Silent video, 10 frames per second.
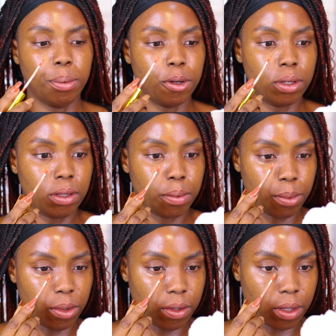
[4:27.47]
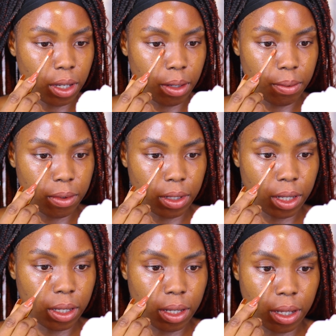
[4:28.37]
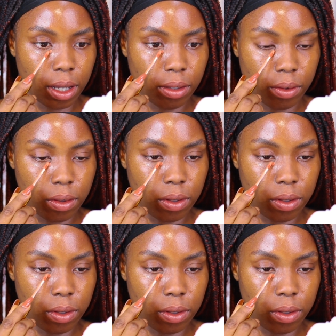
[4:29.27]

but most times, like, I